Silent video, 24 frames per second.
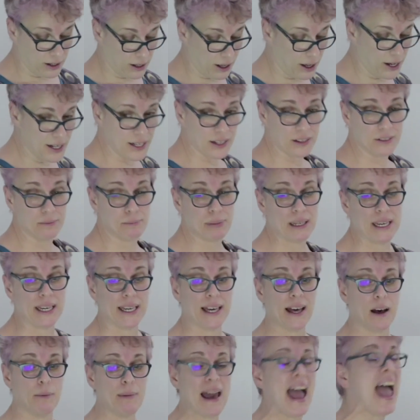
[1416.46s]
I don't pick
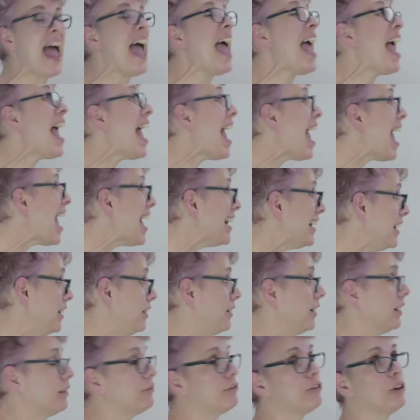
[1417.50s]
up
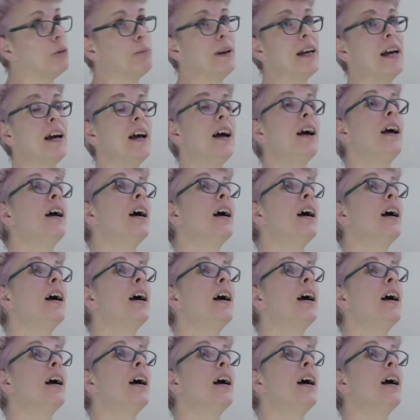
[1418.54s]
anything from it.